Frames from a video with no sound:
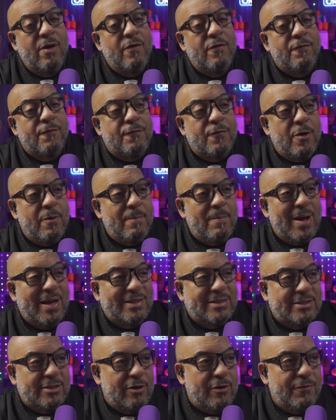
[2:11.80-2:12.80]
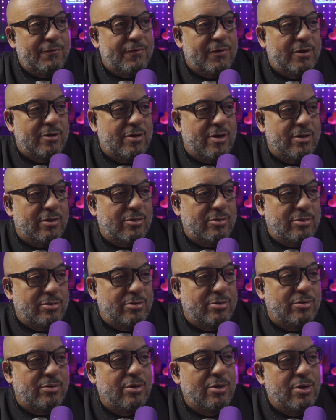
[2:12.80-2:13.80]
from myself in
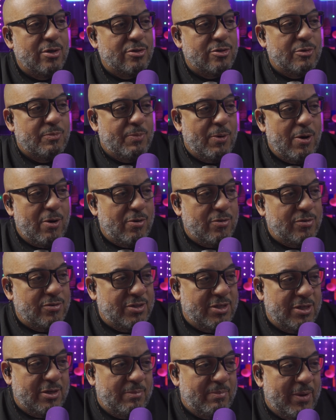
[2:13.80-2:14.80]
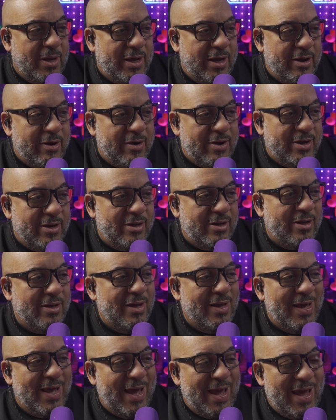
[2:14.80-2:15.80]
Honolulu to Paul, who's in the Bay Area,
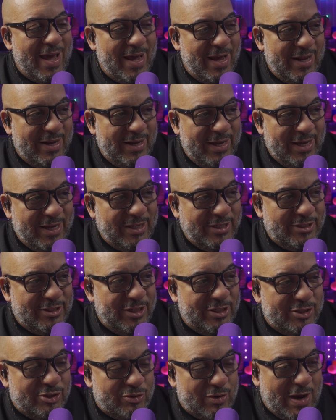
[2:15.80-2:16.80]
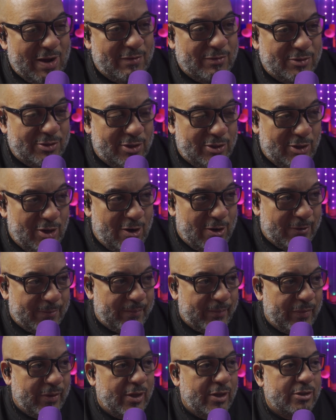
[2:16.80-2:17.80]
and it just travels along.
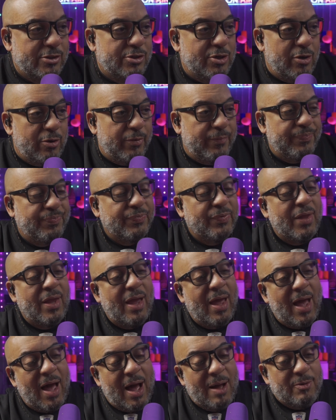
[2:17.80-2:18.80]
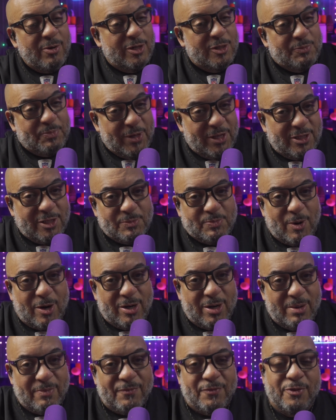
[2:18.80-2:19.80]
So I'm going to speed this
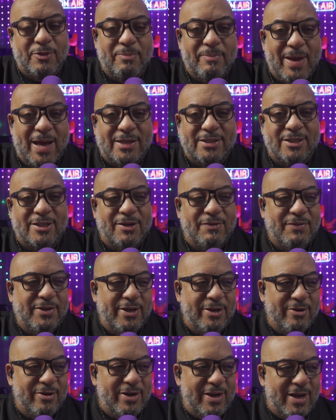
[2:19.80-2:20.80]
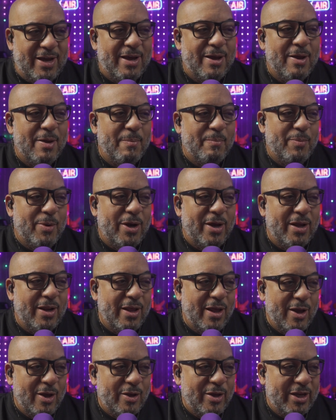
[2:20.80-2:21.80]
part up for the magic of the internet, but
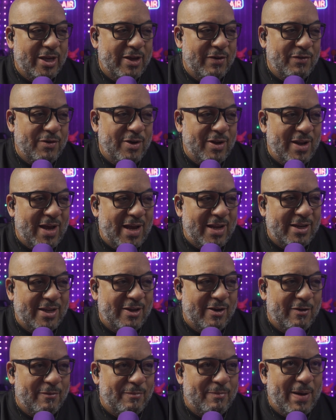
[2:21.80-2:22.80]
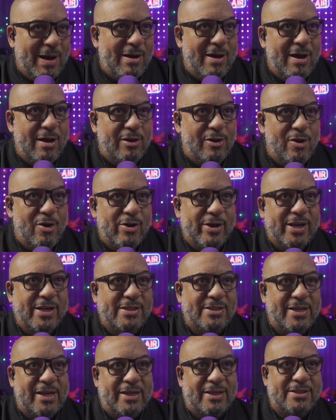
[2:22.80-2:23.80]
give you an idea about how long
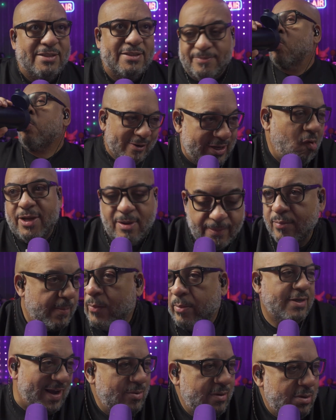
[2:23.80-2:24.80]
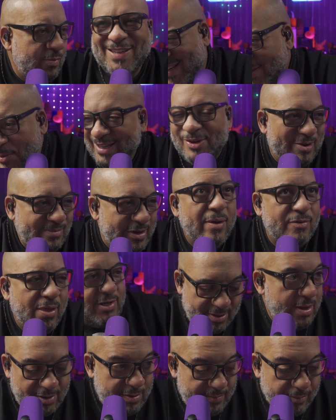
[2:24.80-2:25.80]
it takes. A few moments
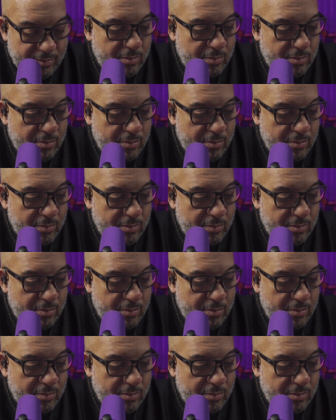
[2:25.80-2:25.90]
later.